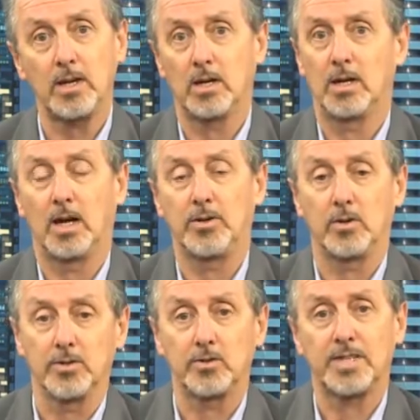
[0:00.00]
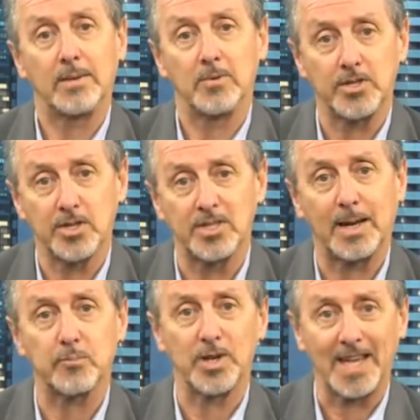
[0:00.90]
Uh, are you going to establish a
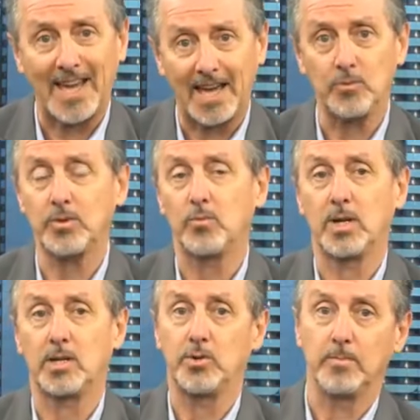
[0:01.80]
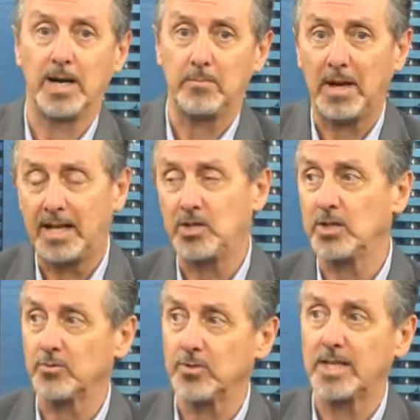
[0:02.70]
separate account where you might pay
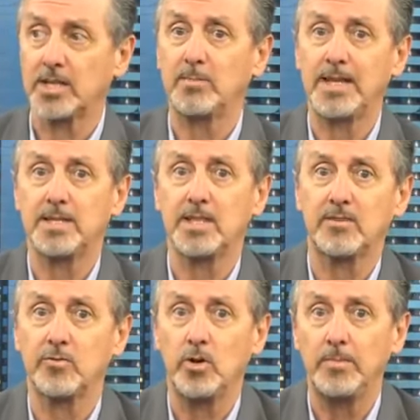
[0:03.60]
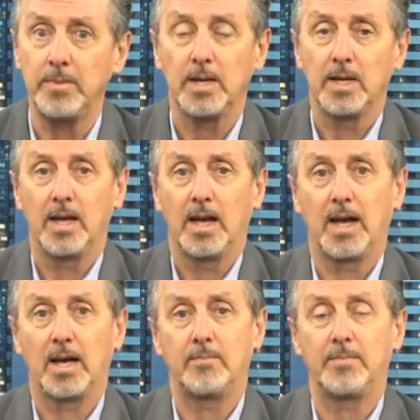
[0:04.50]
children expenses from?
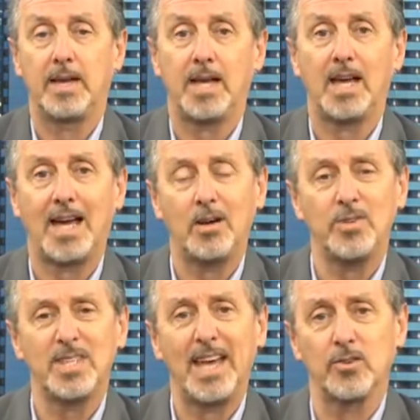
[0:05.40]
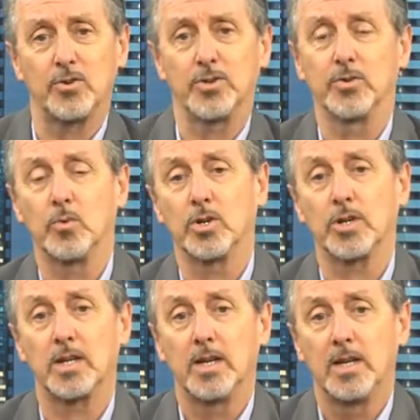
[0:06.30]
Um, how is that all going to work?